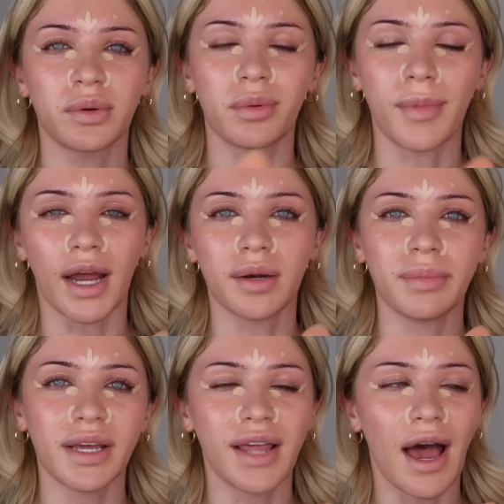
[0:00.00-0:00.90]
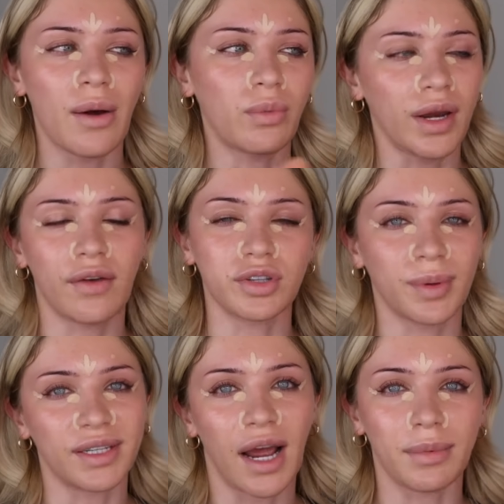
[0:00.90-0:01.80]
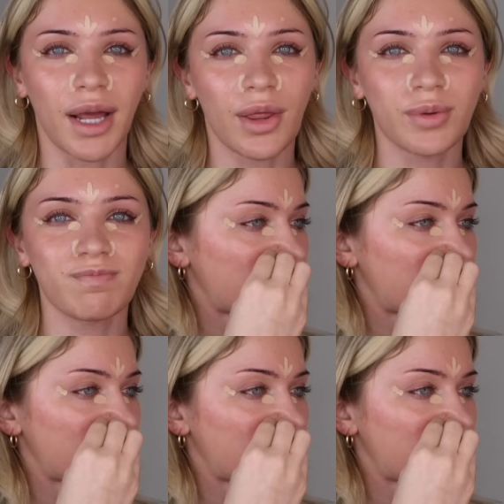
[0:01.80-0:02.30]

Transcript: it reminded me that we never spend time together.